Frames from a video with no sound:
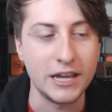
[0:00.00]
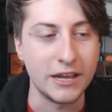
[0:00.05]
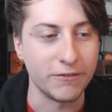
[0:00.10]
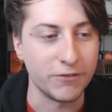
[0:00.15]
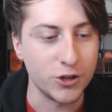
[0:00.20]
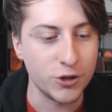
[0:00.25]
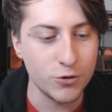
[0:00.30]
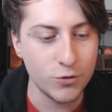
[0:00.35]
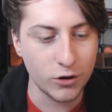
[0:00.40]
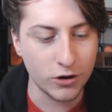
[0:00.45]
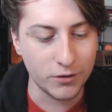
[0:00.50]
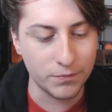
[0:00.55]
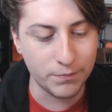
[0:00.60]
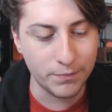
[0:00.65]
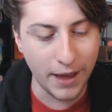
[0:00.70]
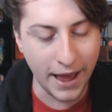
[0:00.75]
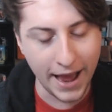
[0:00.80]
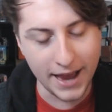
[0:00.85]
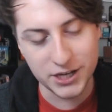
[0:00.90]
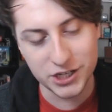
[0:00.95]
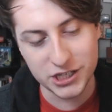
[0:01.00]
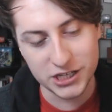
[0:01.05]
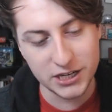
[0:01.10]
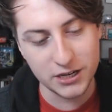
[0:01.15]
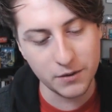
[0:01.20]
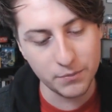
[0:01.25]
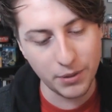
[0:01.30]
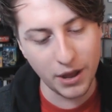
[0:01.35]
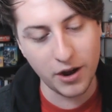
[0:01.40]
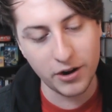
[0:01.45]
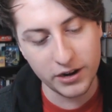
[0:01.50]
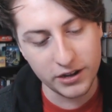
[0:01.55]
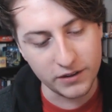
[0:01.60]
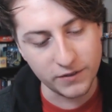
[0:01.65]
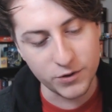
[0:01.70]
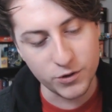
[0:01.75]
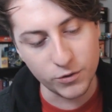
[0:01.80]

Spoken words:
If you are passionate about it,